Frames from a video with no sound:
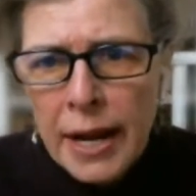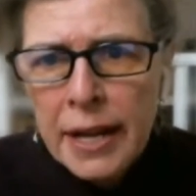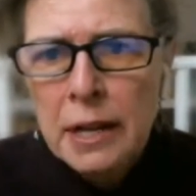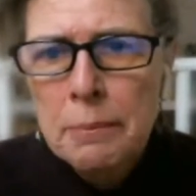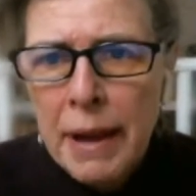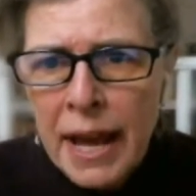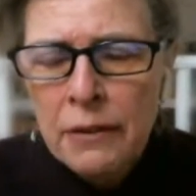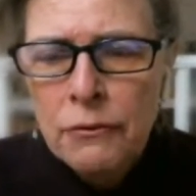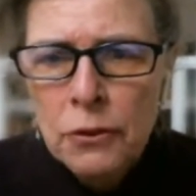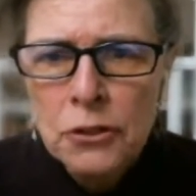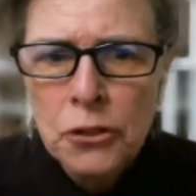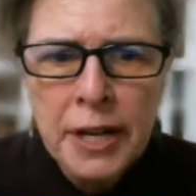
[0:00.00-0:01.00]
Greg and
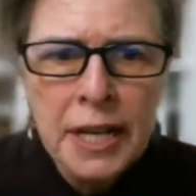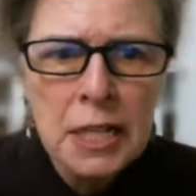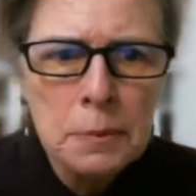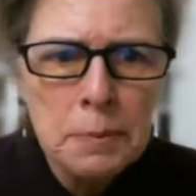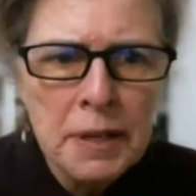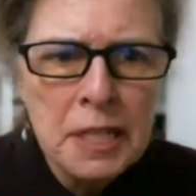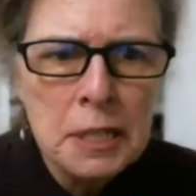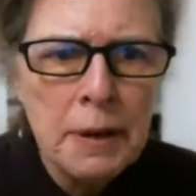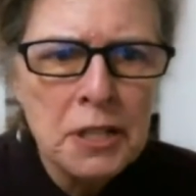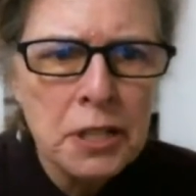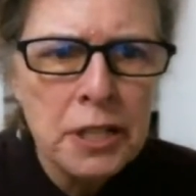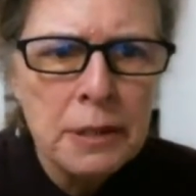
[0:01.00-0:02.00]
Matt for joining us, but
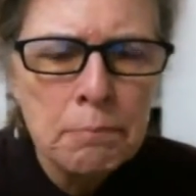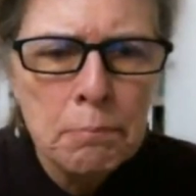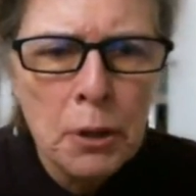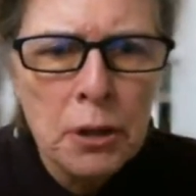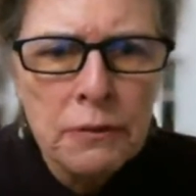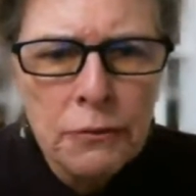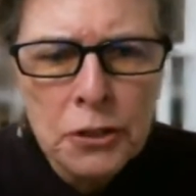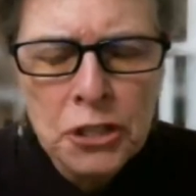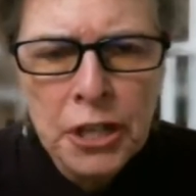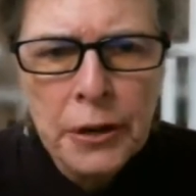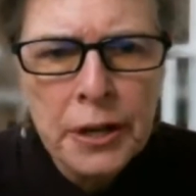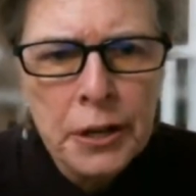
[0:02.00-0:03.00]
especially Bert
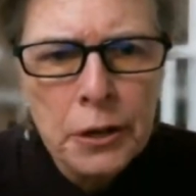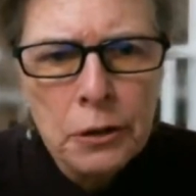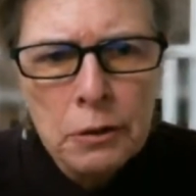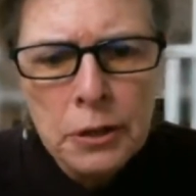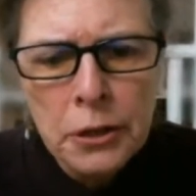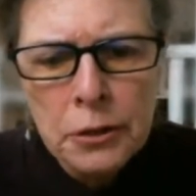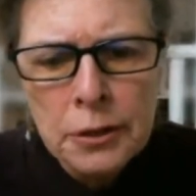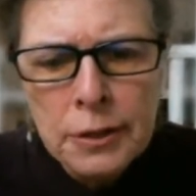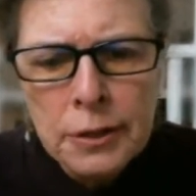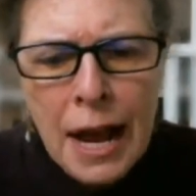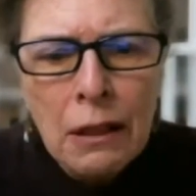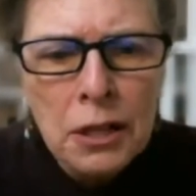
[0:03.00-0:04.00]
for sharing
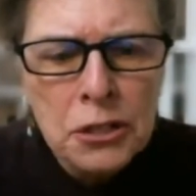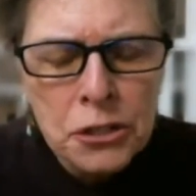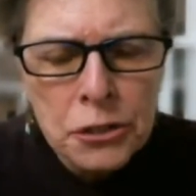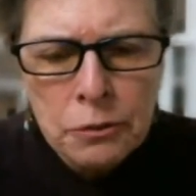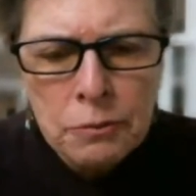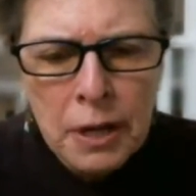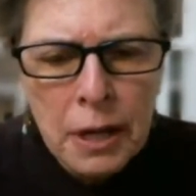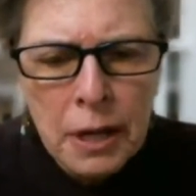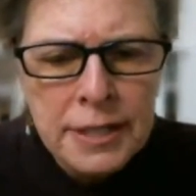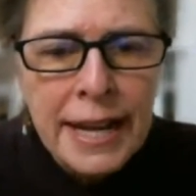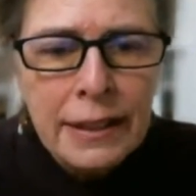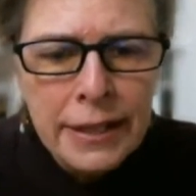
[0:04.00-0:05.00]
your knowledge,
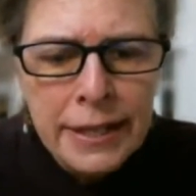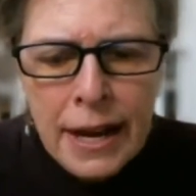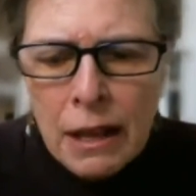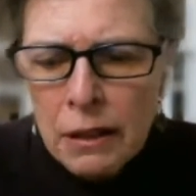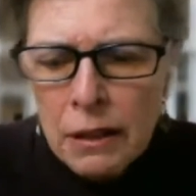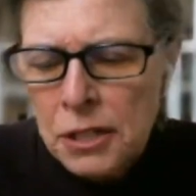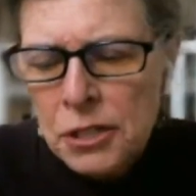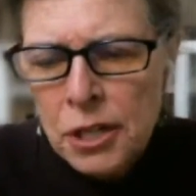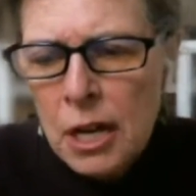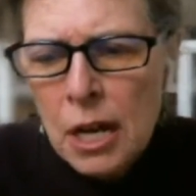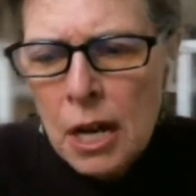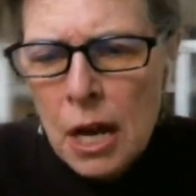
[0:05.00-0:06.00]
your daily
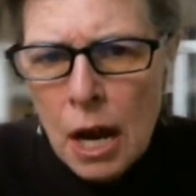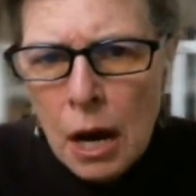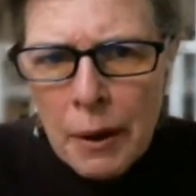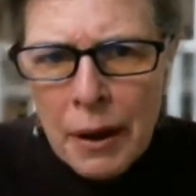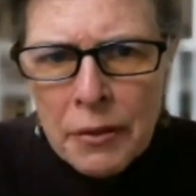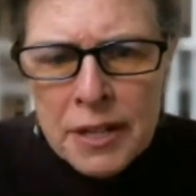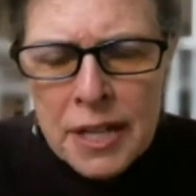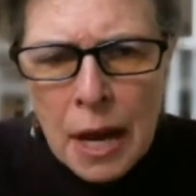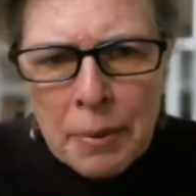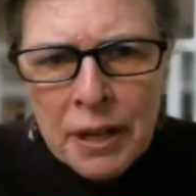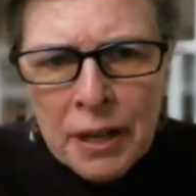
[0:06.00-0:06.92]
knowledge around the